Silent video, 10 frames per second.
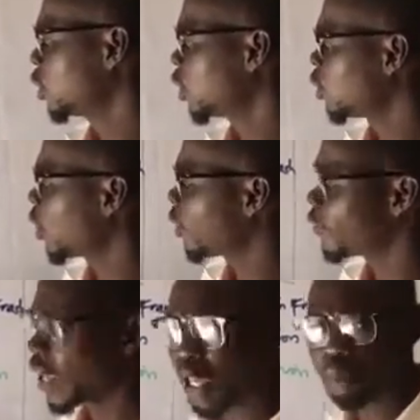They don't
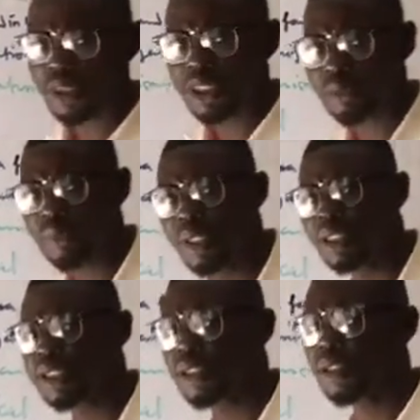have empty
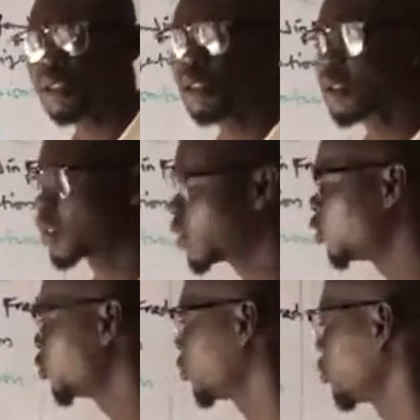space.
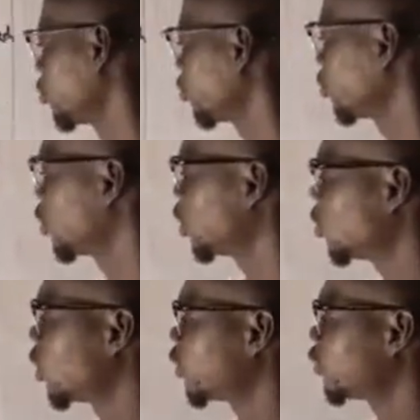Coelom. They
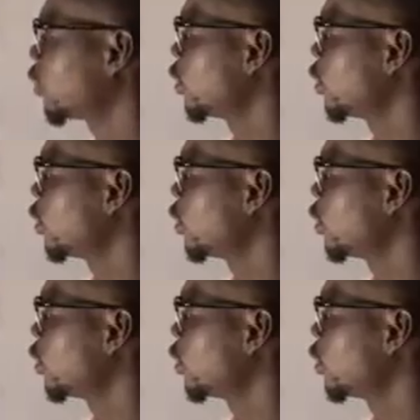don't have.